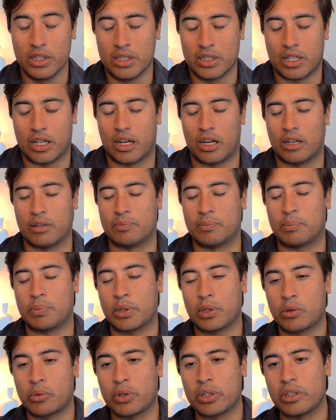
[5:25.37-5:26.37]
But
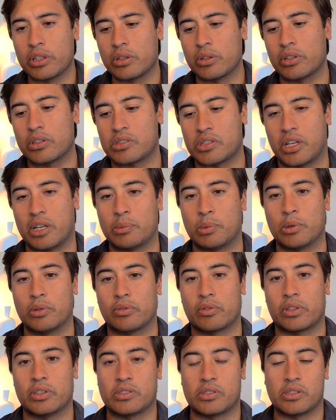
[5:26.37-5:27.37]
a really good example of
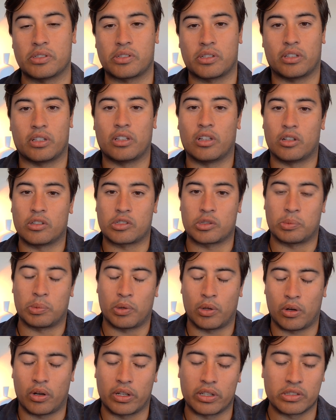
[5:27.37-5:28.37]
consistently low
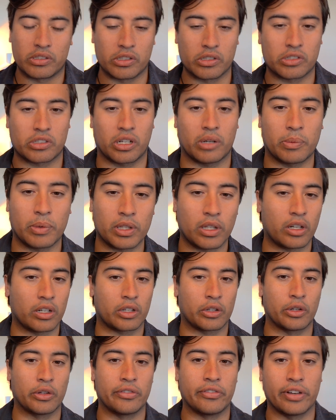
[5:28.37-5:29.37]
supply is just somewhere like
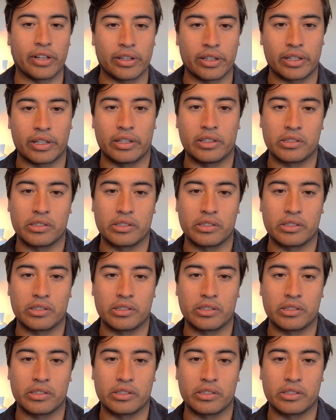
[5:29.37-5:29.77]
Clovelly in